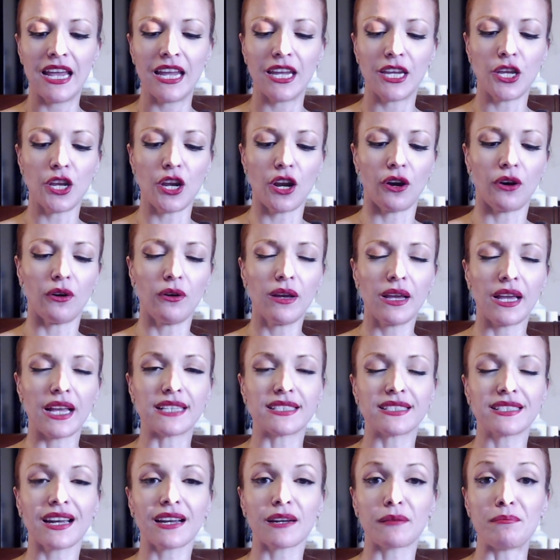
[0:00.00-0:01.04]
it's
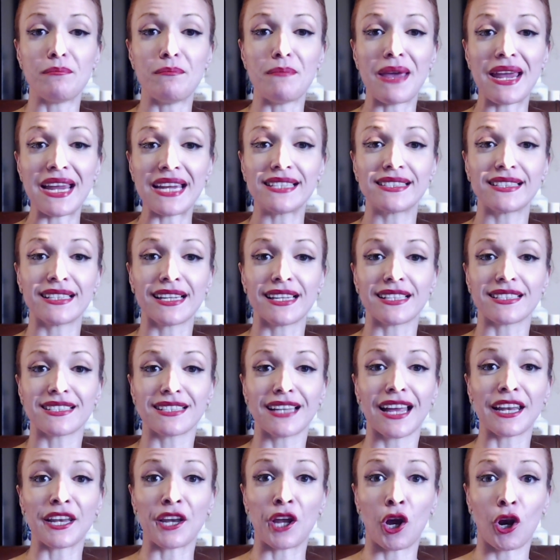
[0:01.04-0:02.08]
not amazing, it's
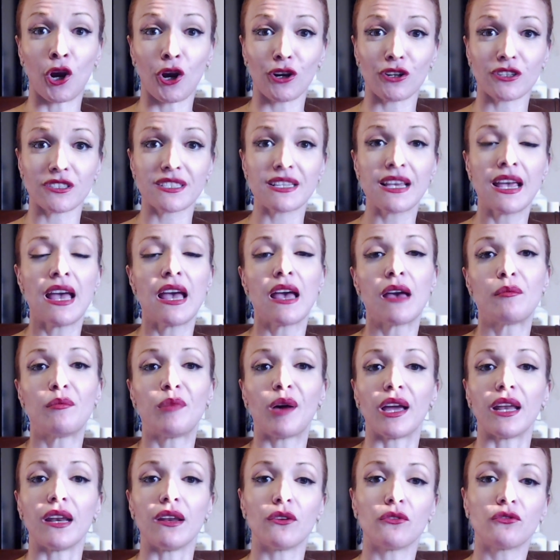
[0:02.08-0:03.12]
not NARS,
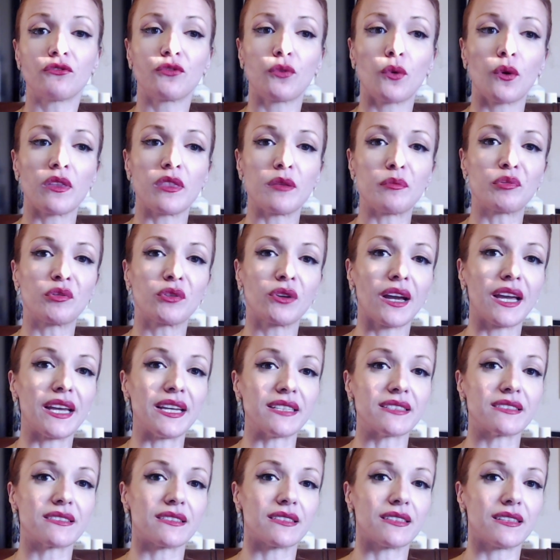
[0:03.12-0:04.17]
but for the
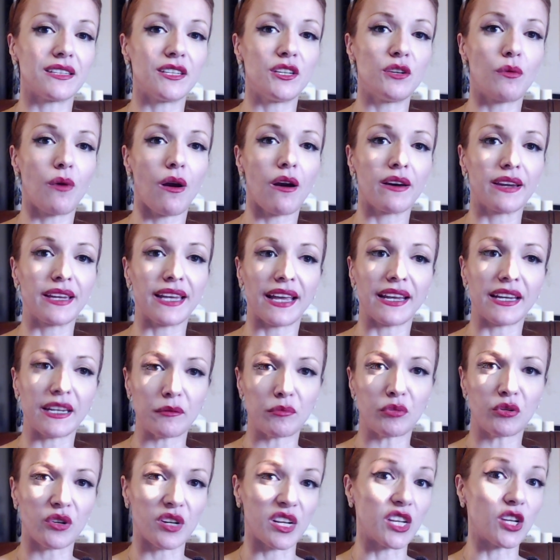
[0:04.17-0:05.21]
price, you are getting
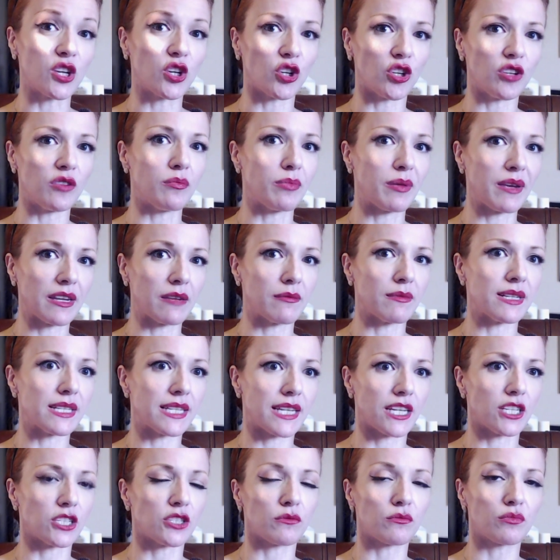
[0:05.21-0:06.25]
pretty good
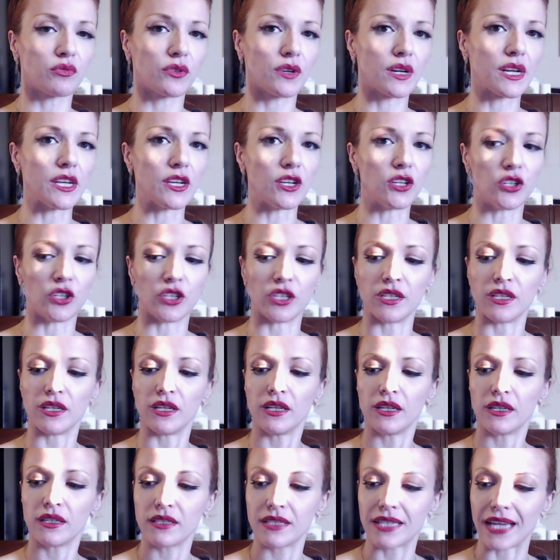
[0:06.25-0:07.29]
pigmentation, pretty good
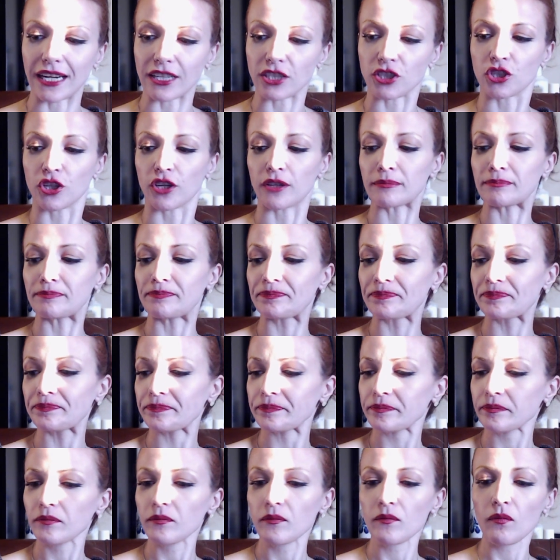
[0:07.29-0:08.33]
texture.
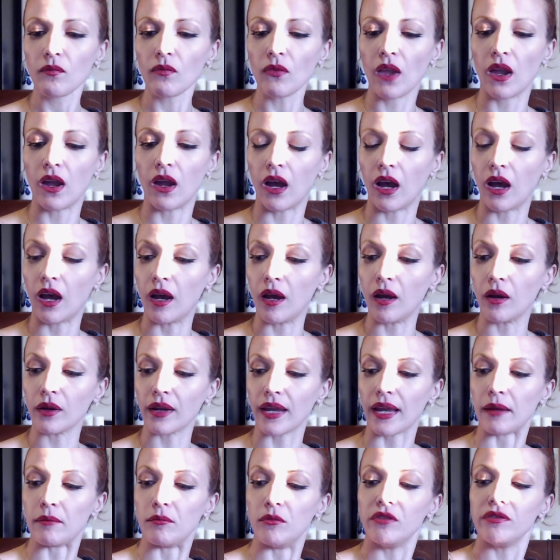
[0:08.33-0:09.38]

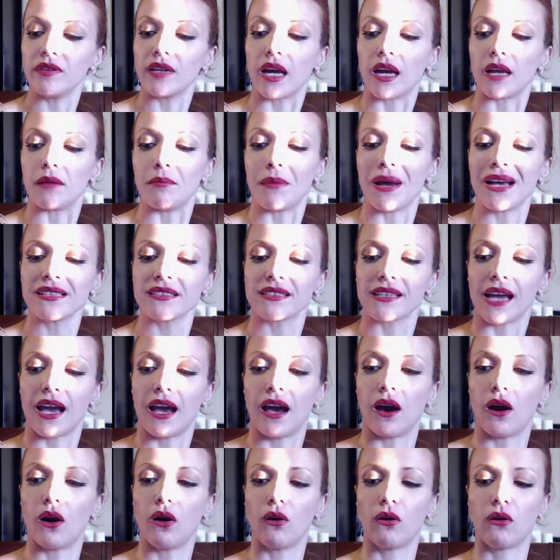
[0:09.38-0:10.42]
Okay, moving on.
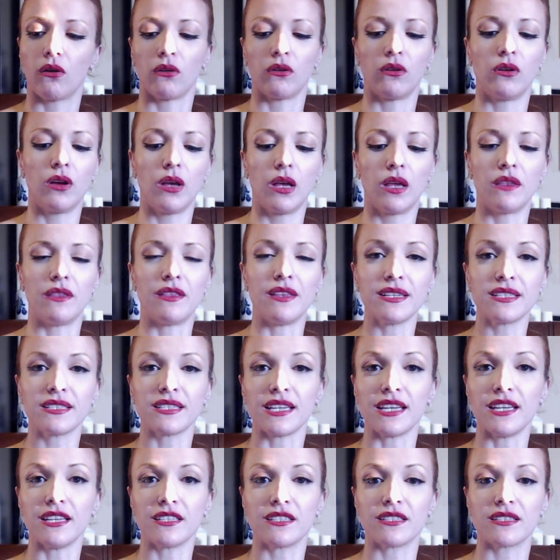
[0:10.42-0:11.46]
Moscow. This
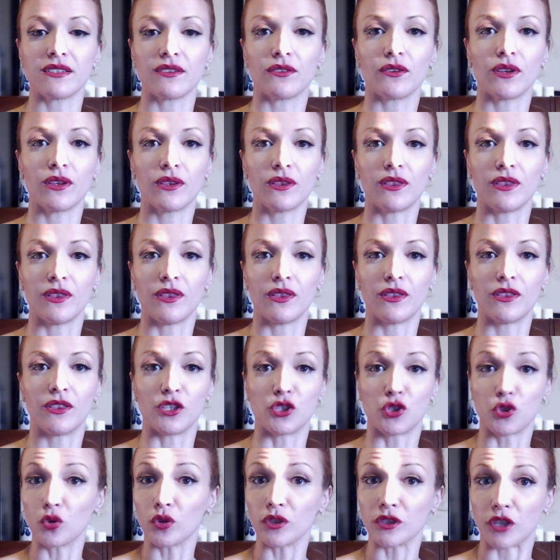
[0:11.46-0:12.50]
is the
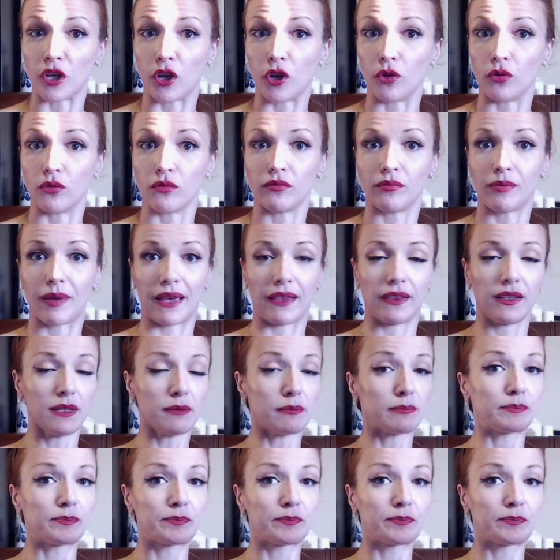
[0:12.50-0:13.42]
Jewel Tone palette.